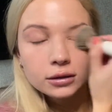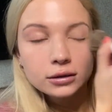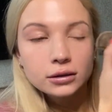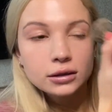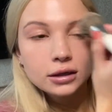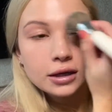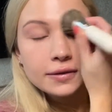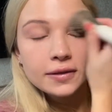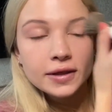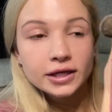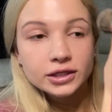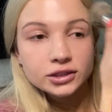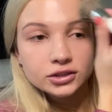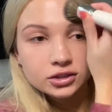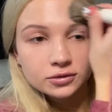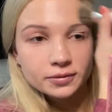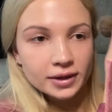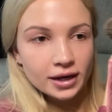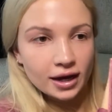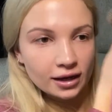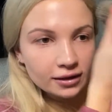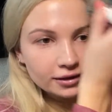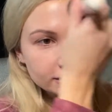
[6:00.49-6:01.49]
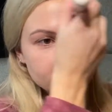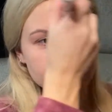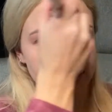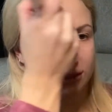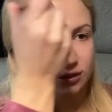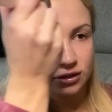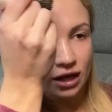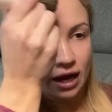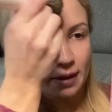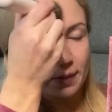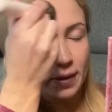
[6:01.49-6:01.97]
And then I just do my eyelids a
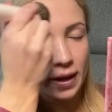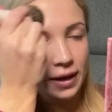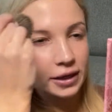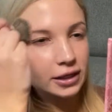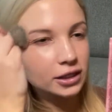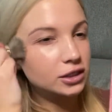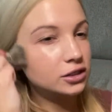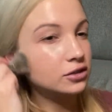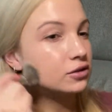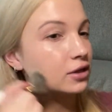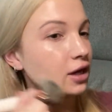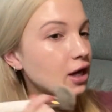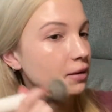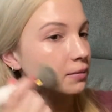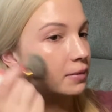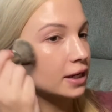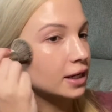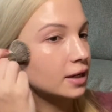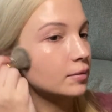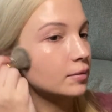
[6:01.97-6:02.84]
little. I'm not gonna do an eye makeup